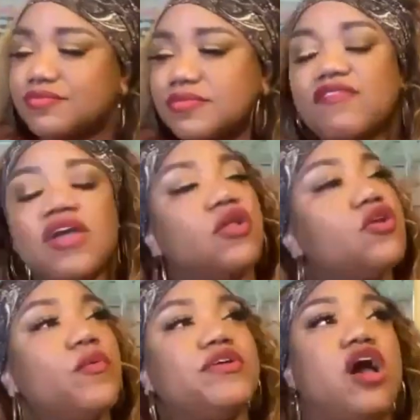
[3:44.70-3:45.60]
If y'all don't
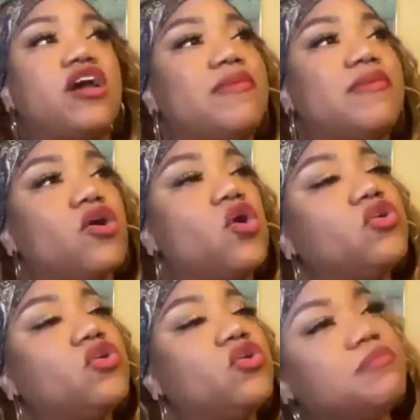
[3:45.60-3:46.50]
know what we're talking about, go
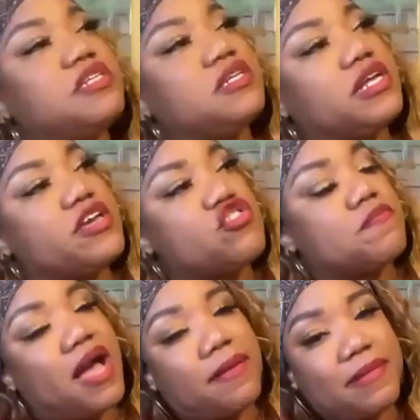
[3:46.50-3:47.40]
look up
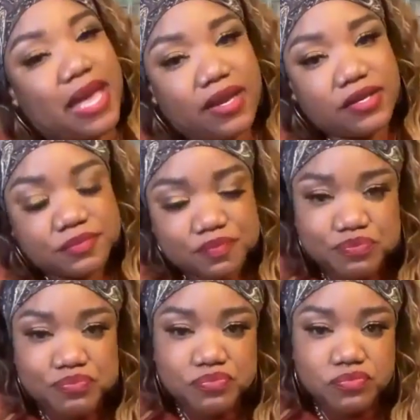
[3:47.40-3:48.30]
Delish by MAC.
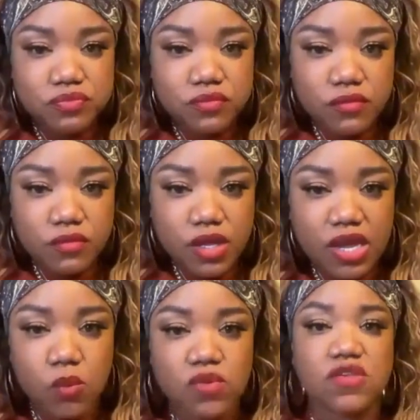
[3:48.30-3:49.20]

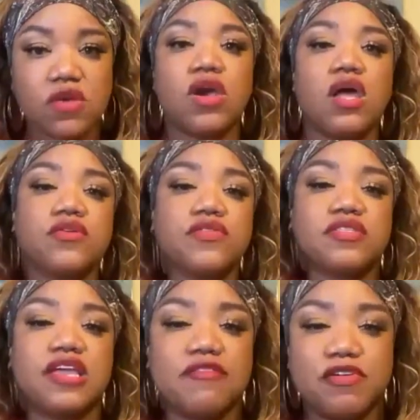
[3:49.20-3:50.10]
It was a color that
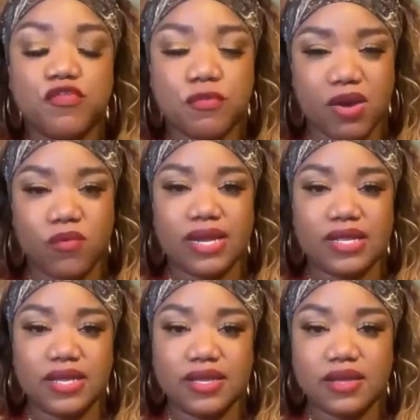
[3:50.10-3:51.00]
they gave me for my
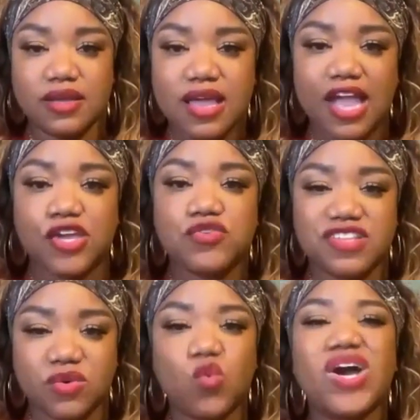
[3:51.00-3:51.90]
wedding. I used
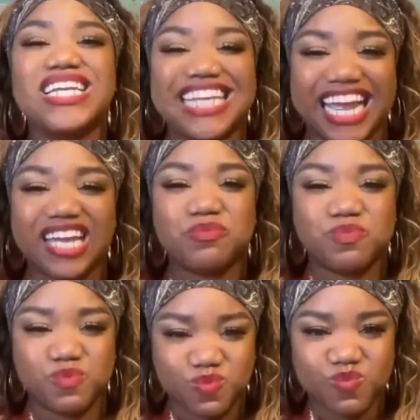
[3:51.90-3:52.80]
it one time.
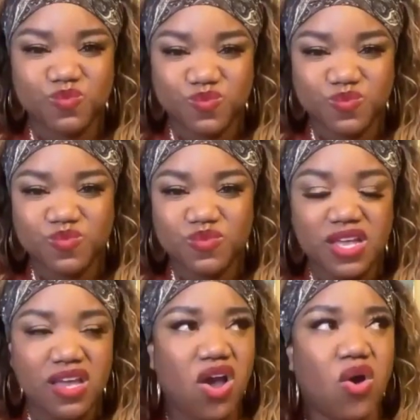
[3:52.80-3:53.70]

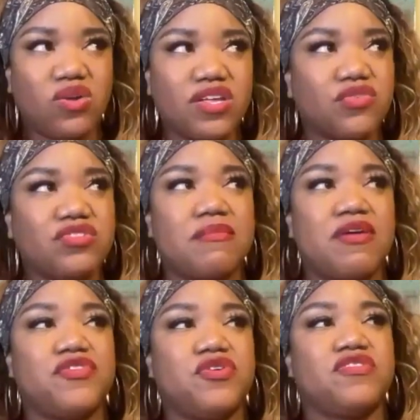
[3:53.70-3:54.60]
Only other time
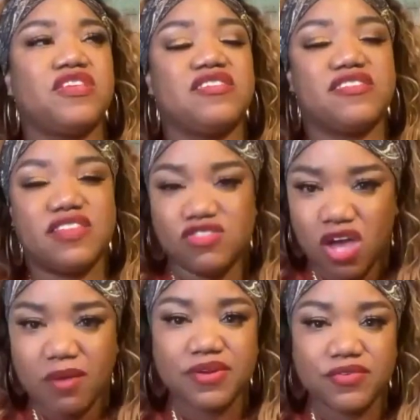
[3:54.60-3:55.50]
I've used it is in
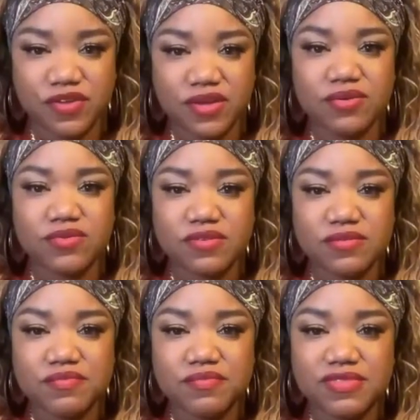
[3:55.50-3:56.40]
job interviews.
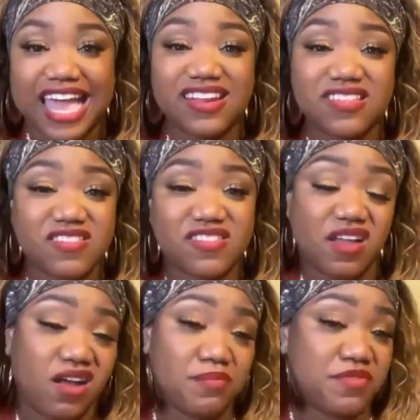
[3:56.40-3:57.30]
That and
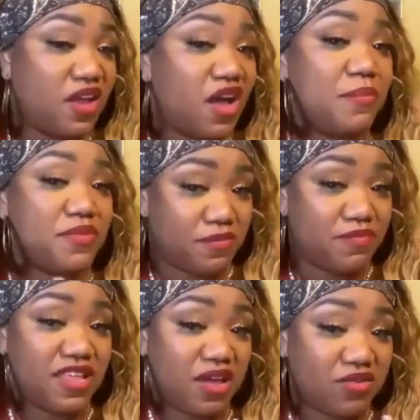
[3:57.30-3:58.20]
Snob. Snob is
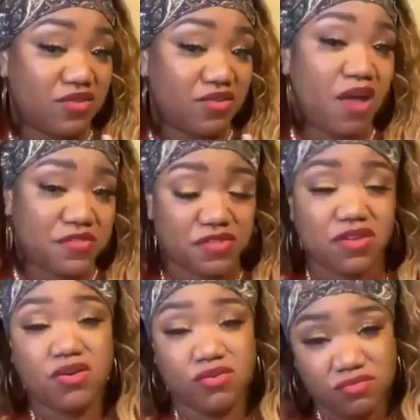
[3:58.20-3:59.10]
the GOAT.